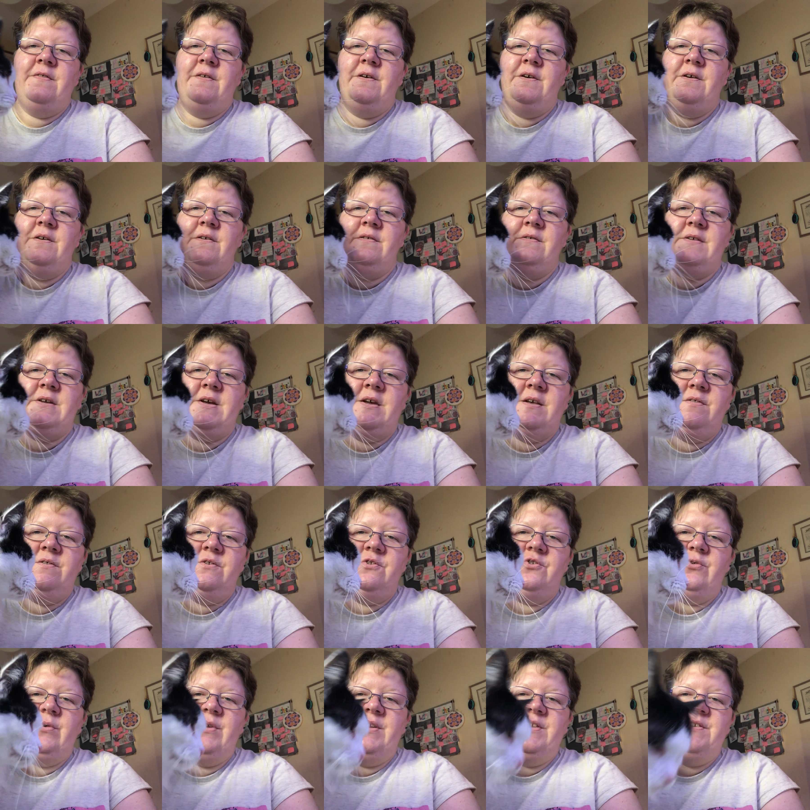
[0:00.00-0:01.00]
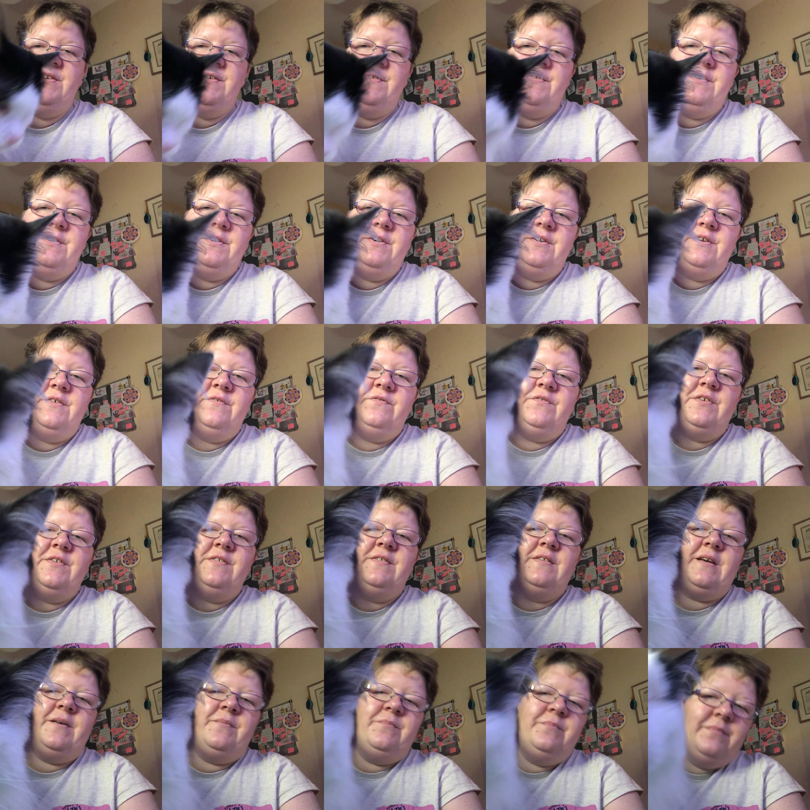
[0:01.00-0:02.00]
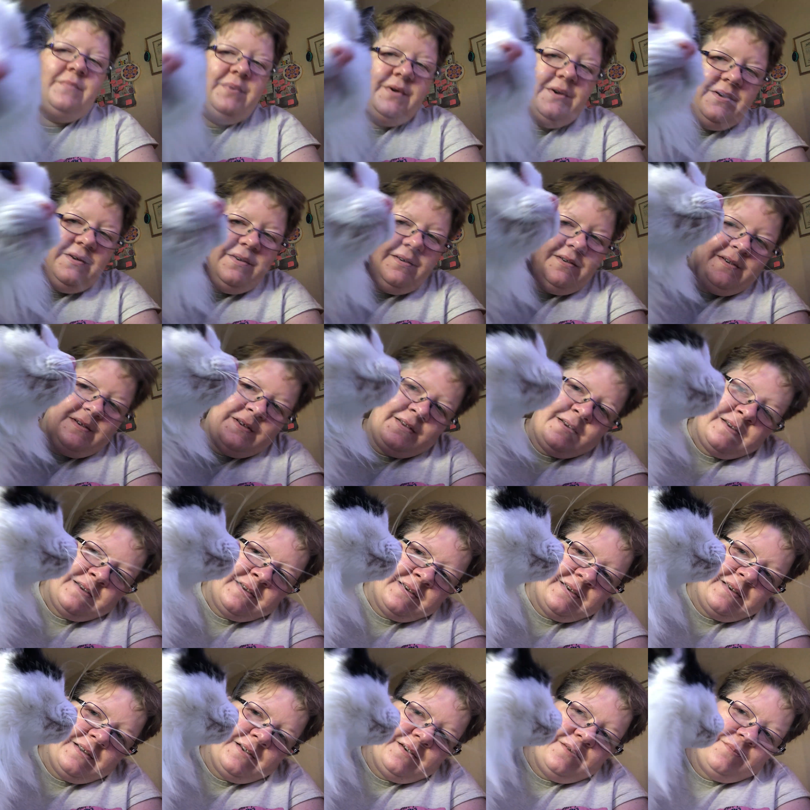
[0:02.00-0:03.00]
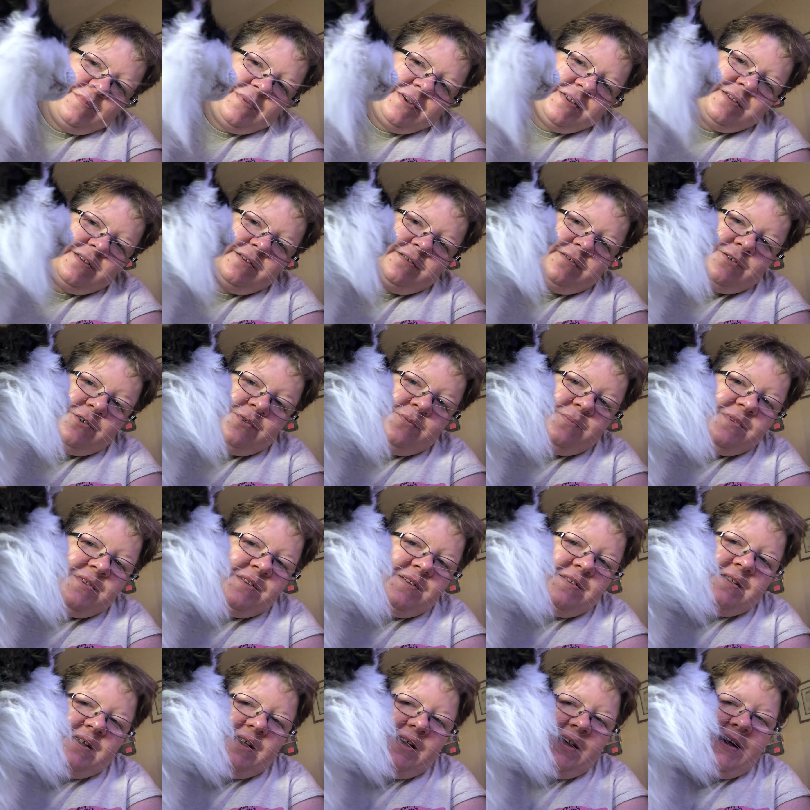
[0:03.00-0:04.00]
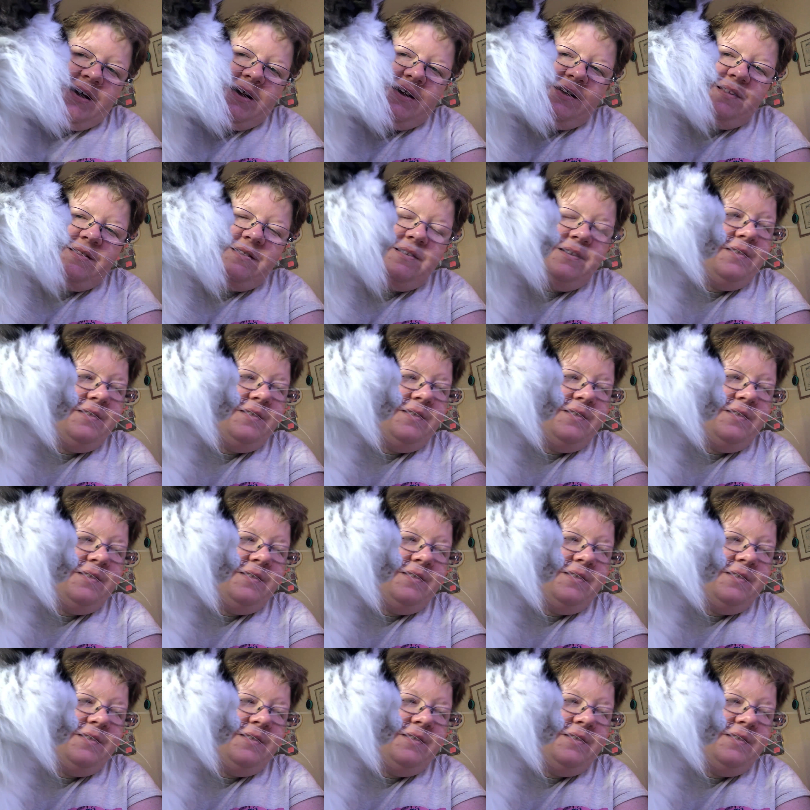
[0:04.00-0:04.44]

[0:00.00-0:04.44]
Thursday the 23rd of December and Missy's come to say hi to